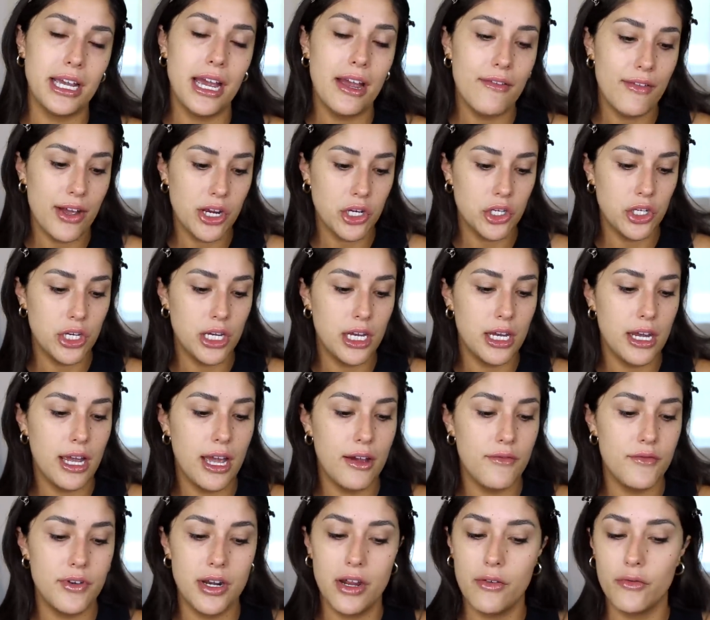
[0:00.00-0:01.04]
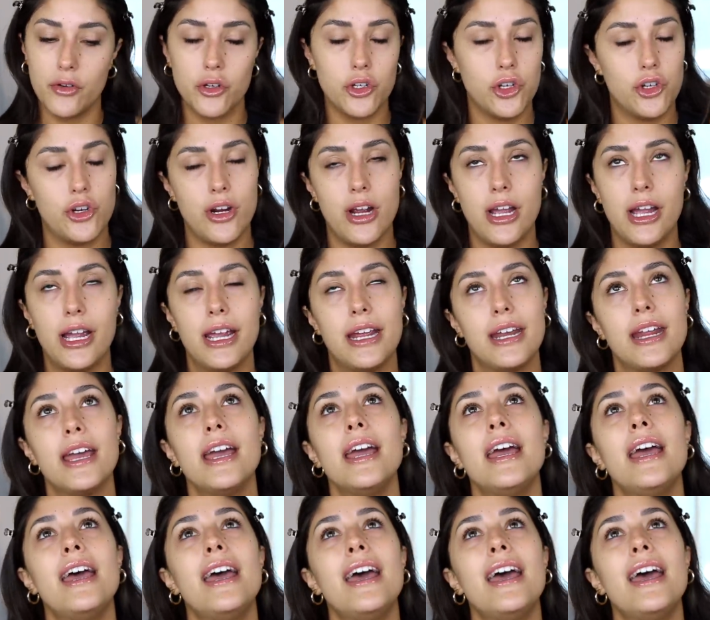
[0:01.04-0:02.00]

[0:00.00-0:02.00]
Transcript: I've actually have never tried